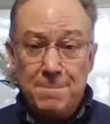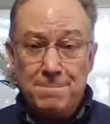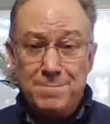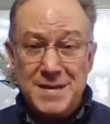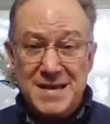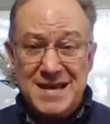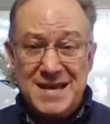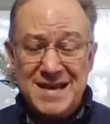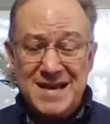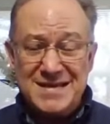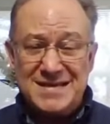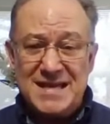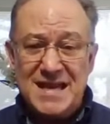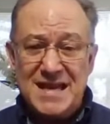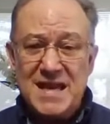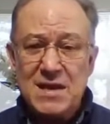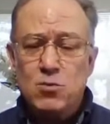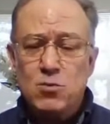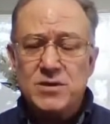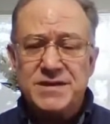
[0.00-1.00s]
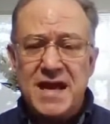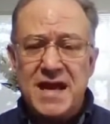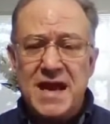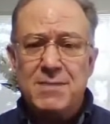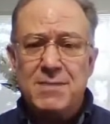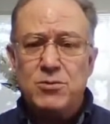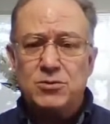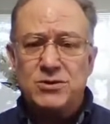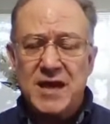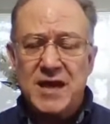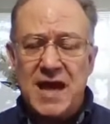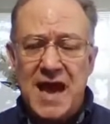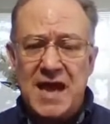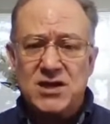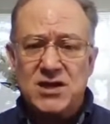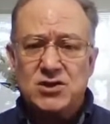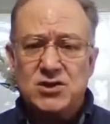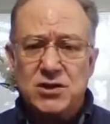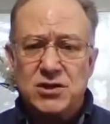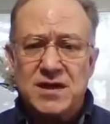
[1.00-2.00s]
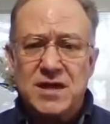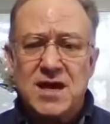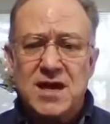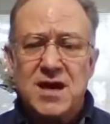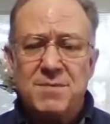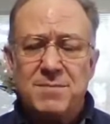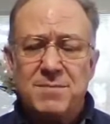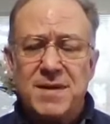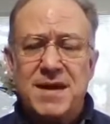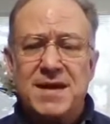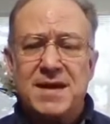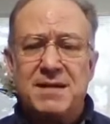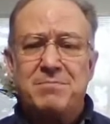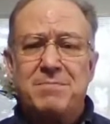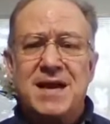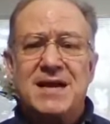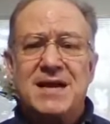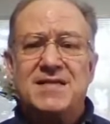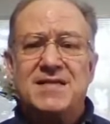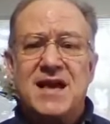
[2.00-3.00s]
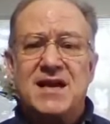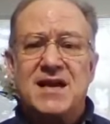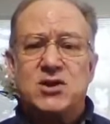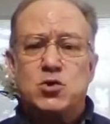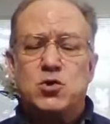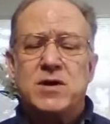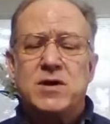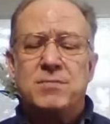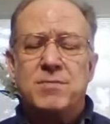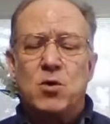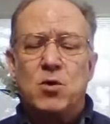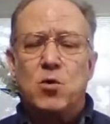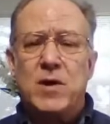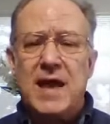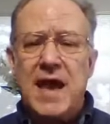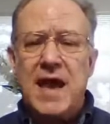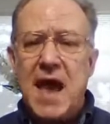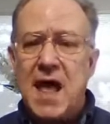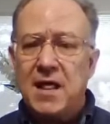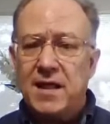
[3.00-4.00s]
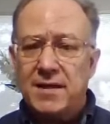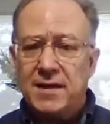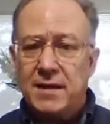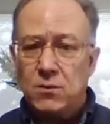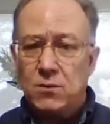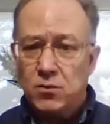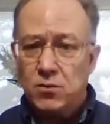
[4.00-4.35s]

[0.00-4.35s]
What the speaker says: because he was able to actually come in and make that dream a reality,